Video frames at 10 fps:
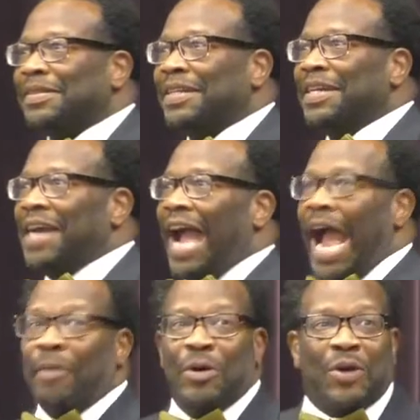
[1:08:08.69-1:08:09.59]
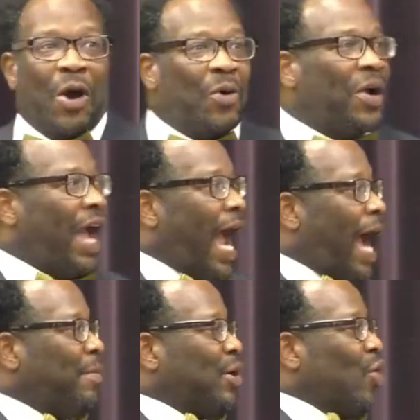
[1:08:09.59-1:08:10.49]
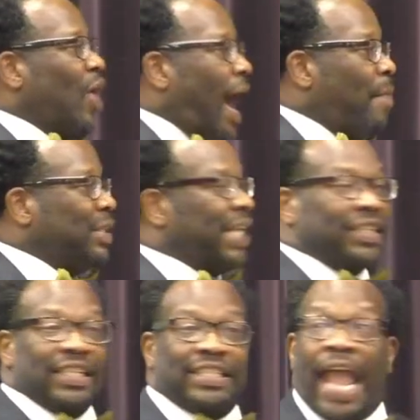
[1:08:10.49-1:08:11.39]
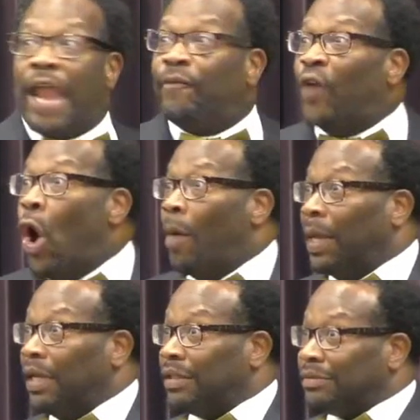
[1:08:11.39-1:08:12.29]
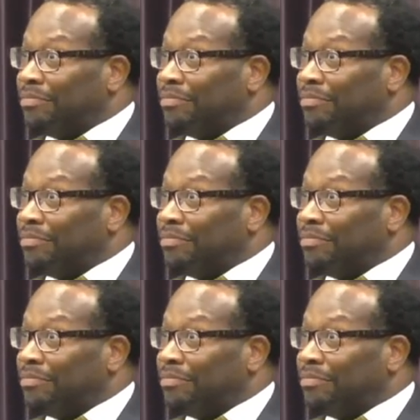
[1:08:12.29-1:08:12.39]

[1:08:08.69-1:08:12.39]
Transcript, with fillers: I'm going to go, I'm going to go, I'm going to take the same formula.